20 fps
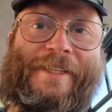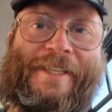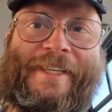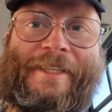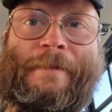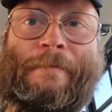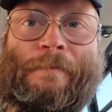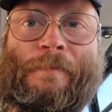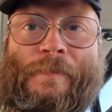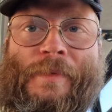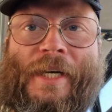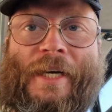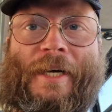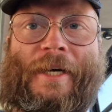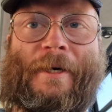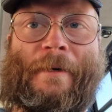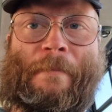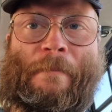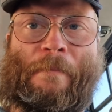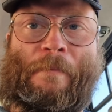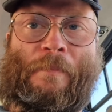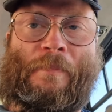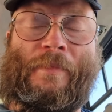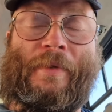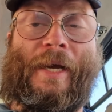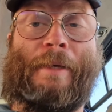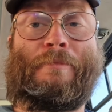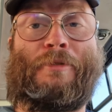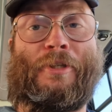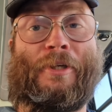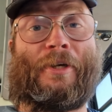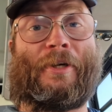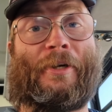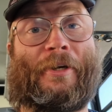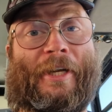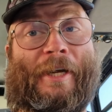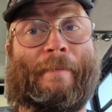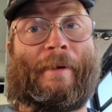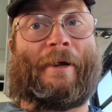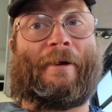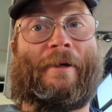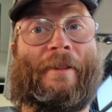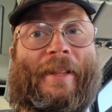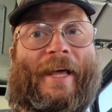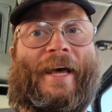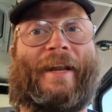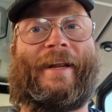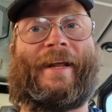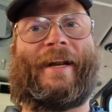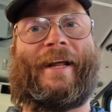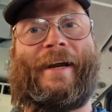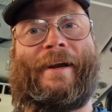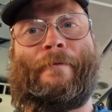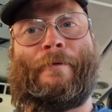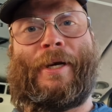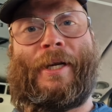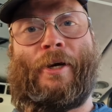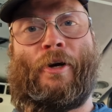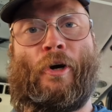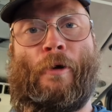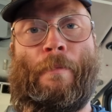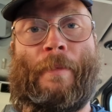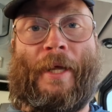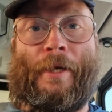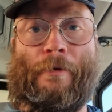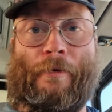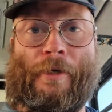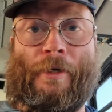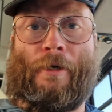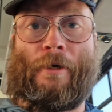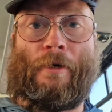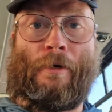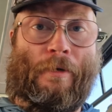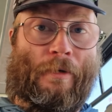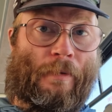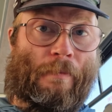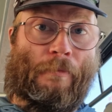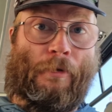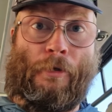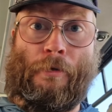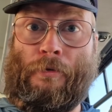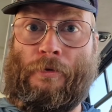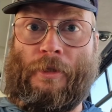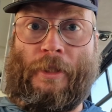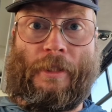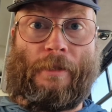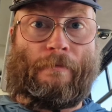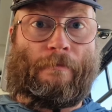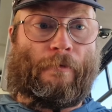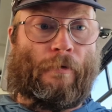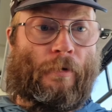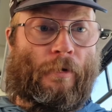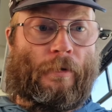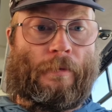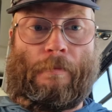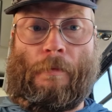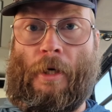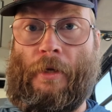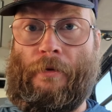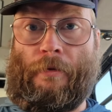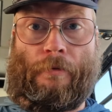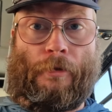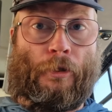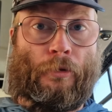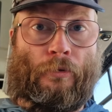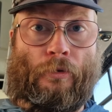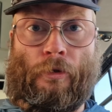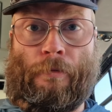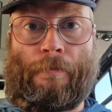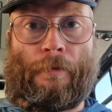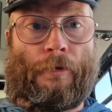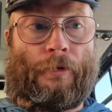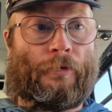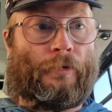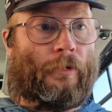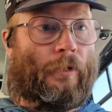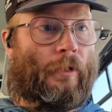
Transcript: yeah, I'm still learning about all that, and I really hope that you can all use it for other YouTubers